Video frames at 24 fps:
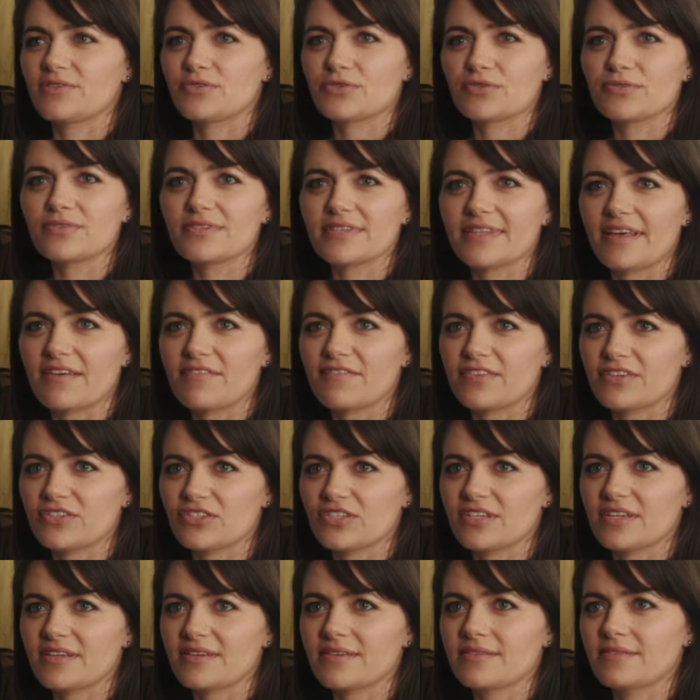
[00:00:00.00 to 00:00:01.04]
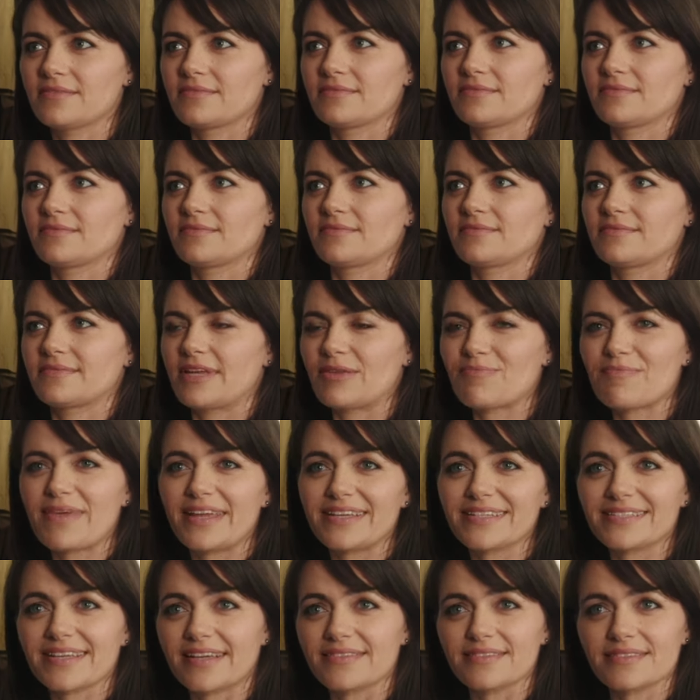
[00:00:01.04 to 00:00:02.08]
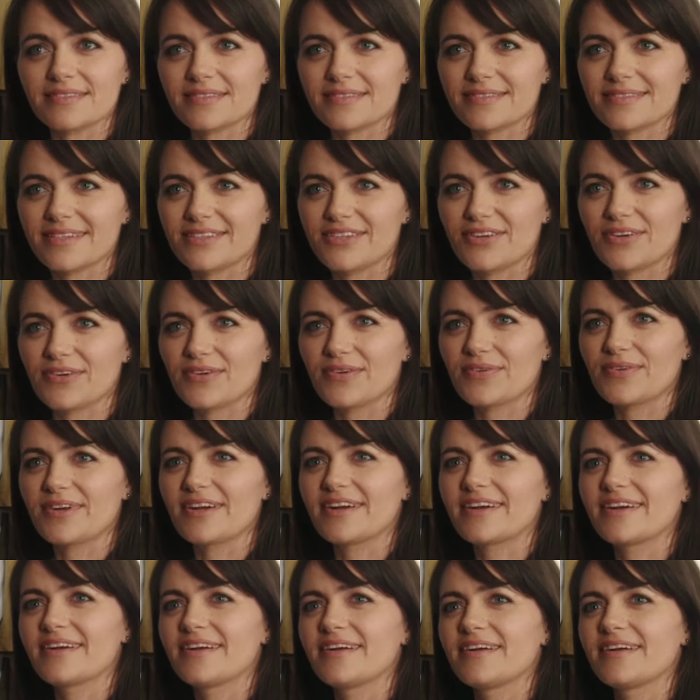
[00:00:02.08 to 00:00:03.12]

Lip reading: true to that vision, it makes sense in your career.